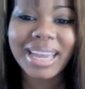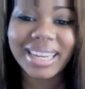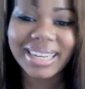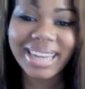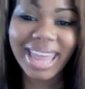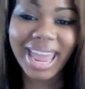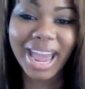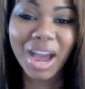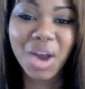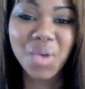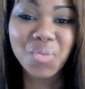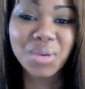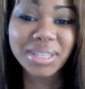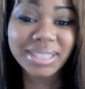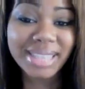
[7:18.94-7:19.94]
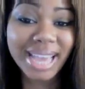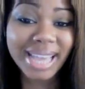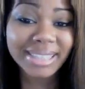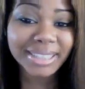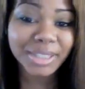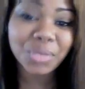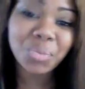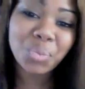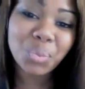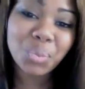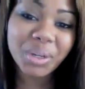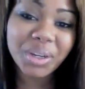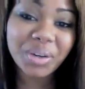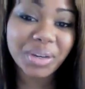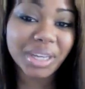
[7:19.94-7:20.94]
Now, was that
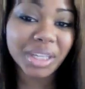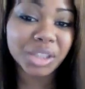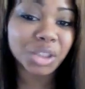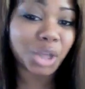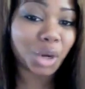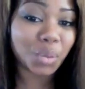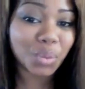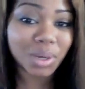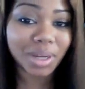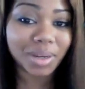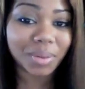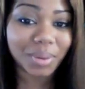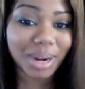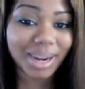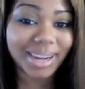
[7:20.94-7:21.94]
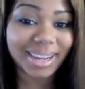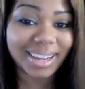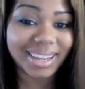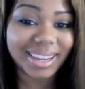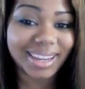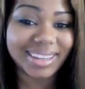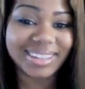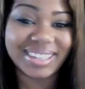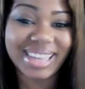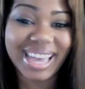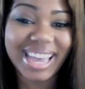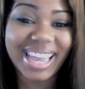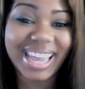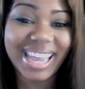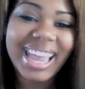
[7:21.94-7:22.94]
some real ish or what, right?
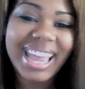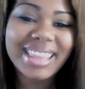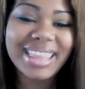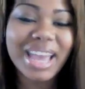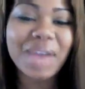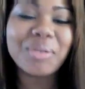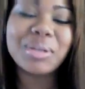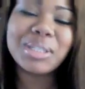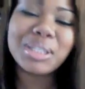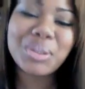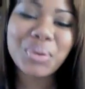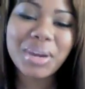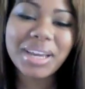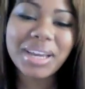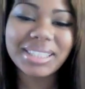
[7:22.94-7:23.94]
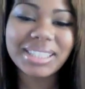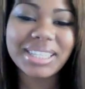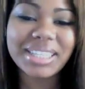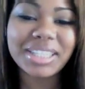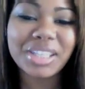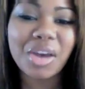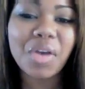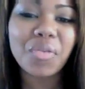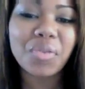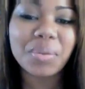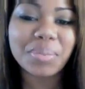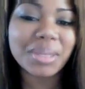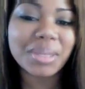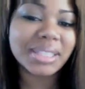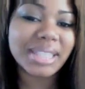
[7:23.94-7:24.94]
Okay, that was crazy. So,
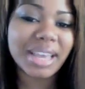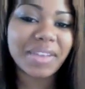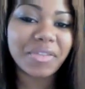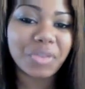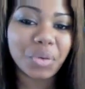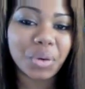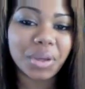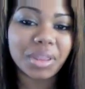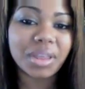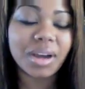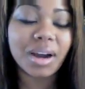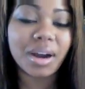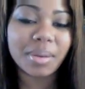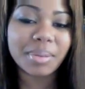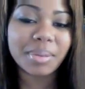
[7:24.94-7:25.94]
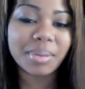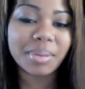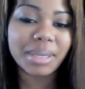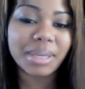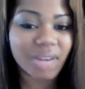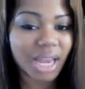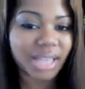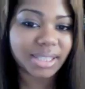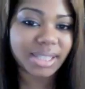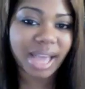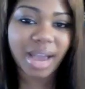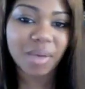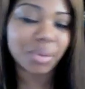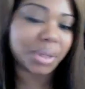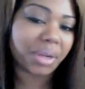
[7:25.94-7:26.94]
from this day forth, all because of last
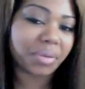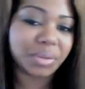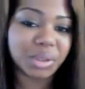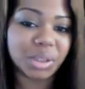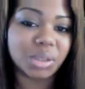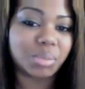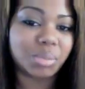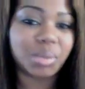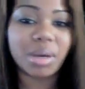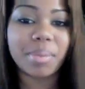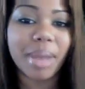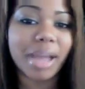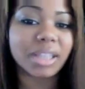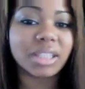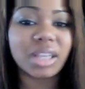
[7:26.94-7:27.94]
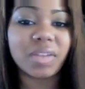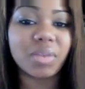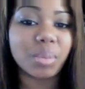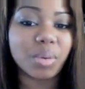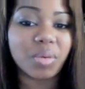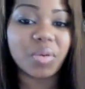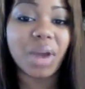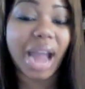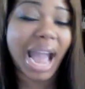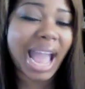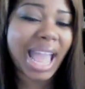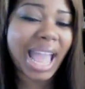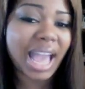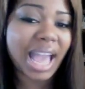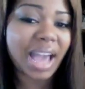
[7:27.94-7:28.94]
night, I will never judge a book by its cover before I
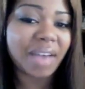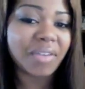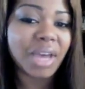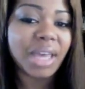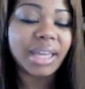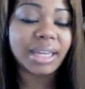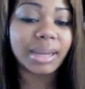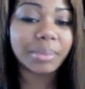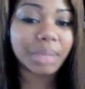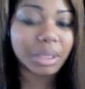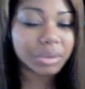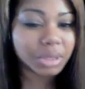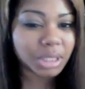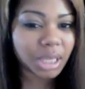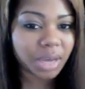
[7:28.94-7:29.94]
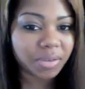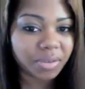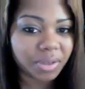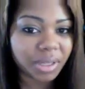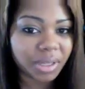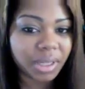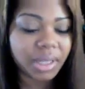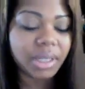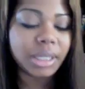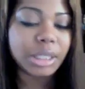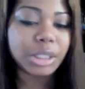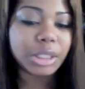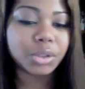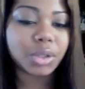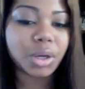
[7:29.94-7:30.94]
have, and I'm guilty of it.
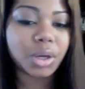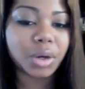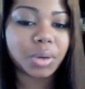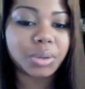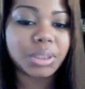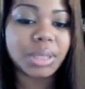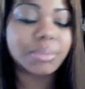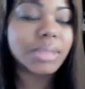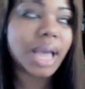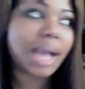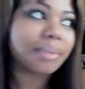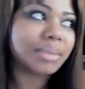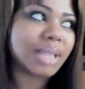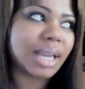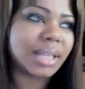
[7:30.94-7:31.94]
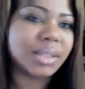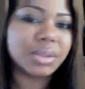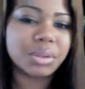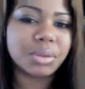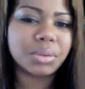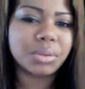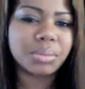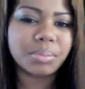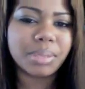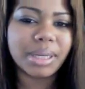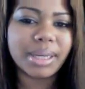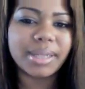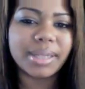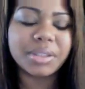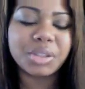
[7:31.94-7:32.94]
You know, sometimes I do,
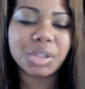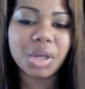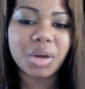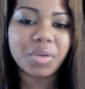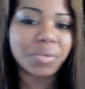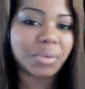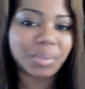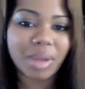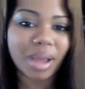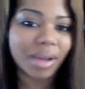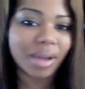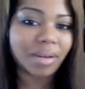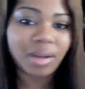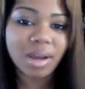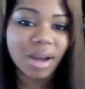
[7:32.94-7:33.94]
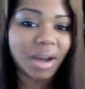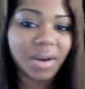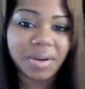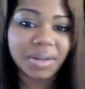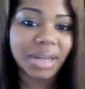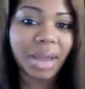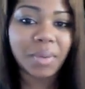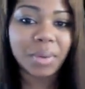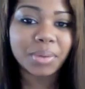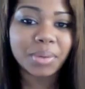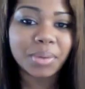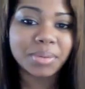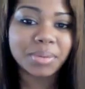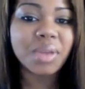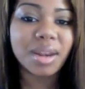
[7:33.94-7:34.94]
but you know, from now on, I
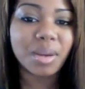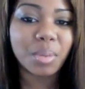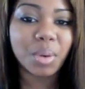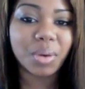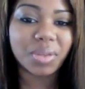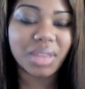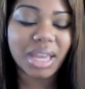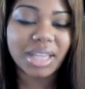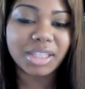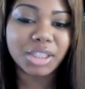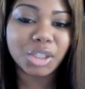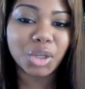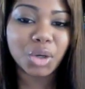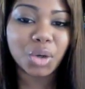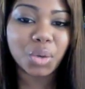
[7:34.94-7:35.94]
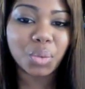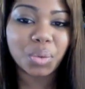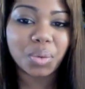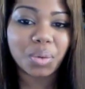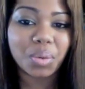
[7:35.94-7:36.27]
won't do that no more. Thanks to